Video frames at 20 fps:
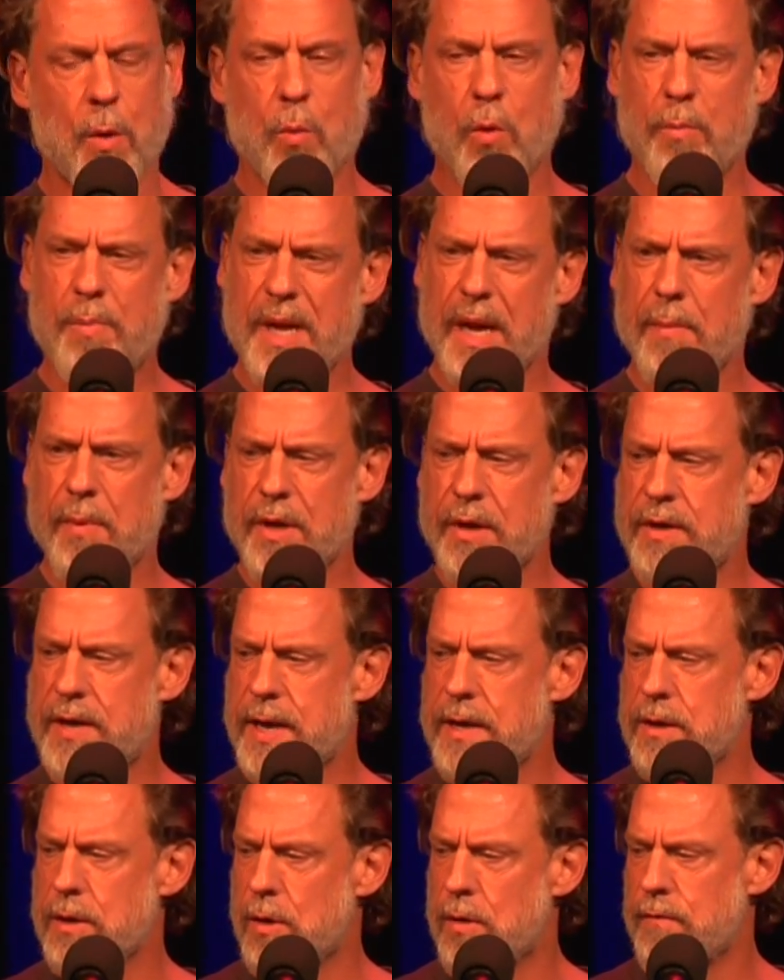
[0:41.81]
will be able to
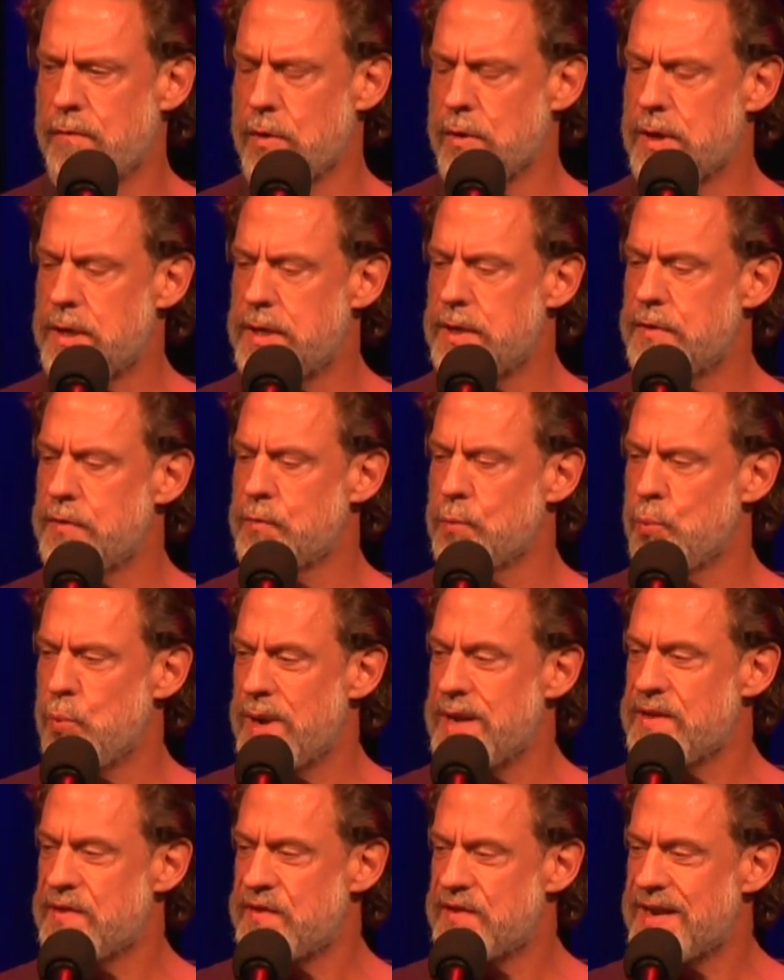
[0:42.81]
take over his
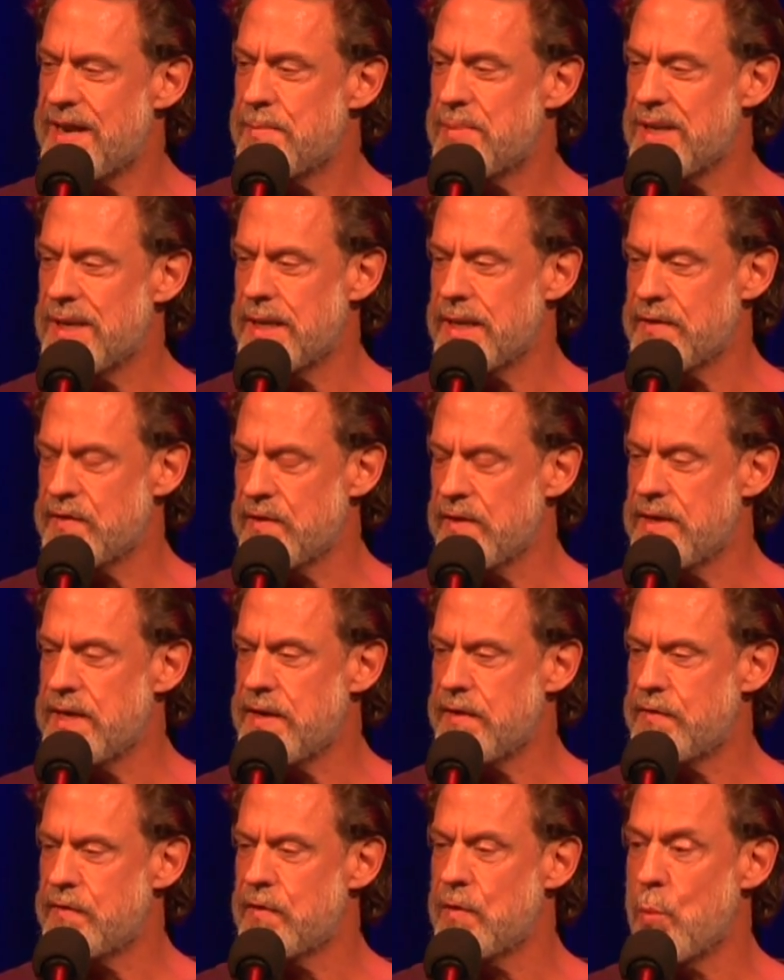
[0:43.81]
rent-stabilized
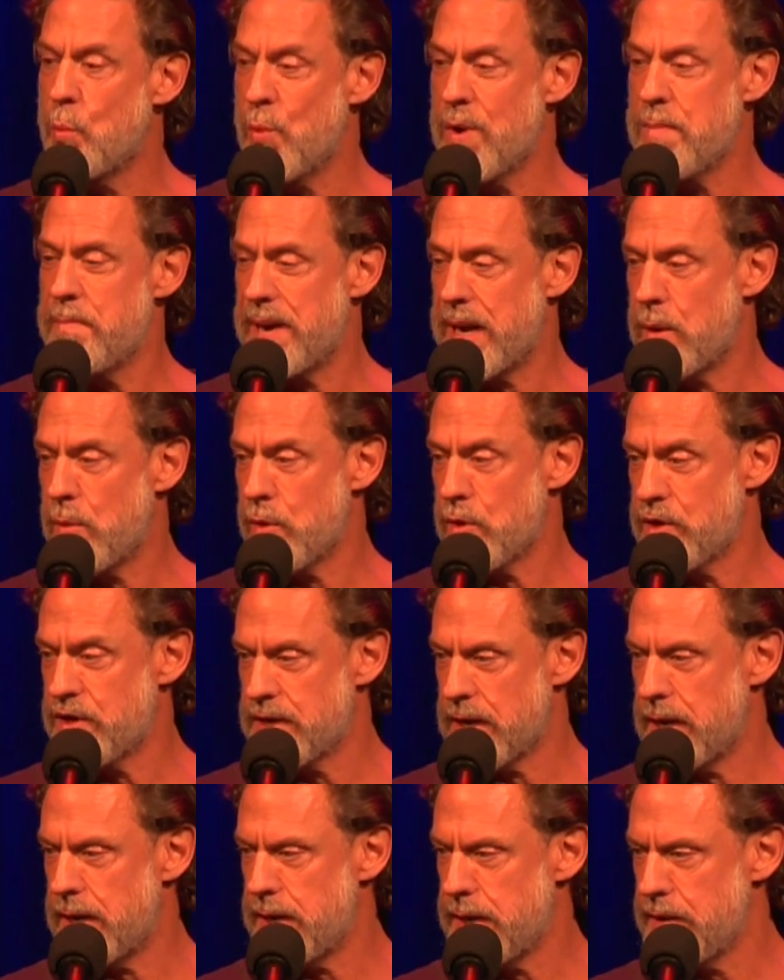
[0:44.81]
lease when Bauer
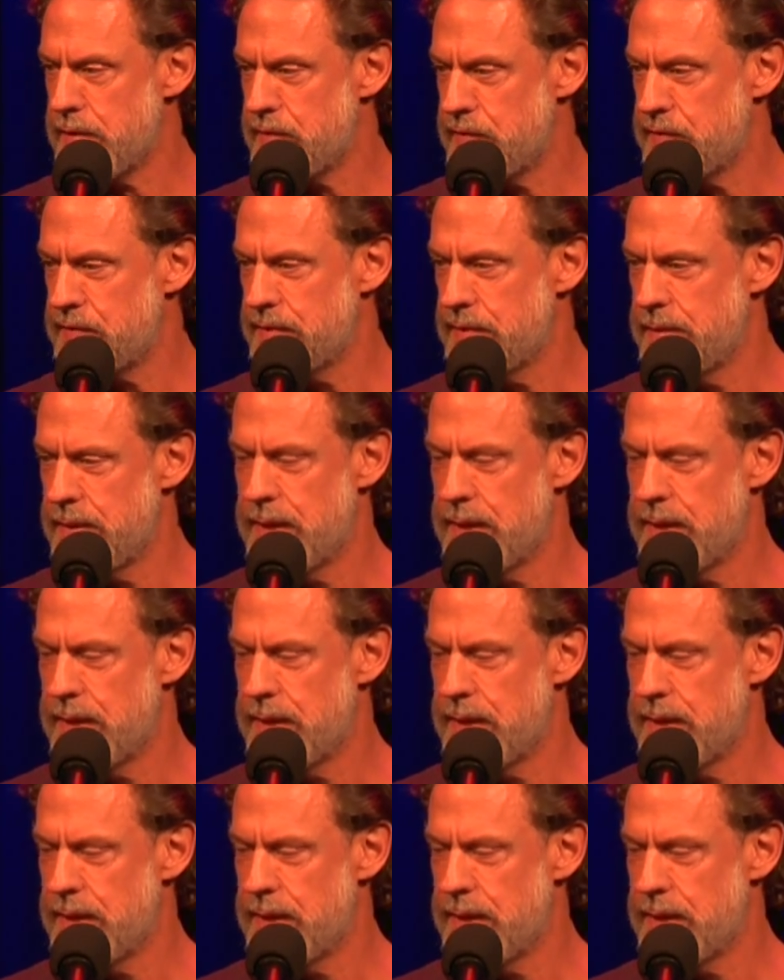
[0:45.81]
dies.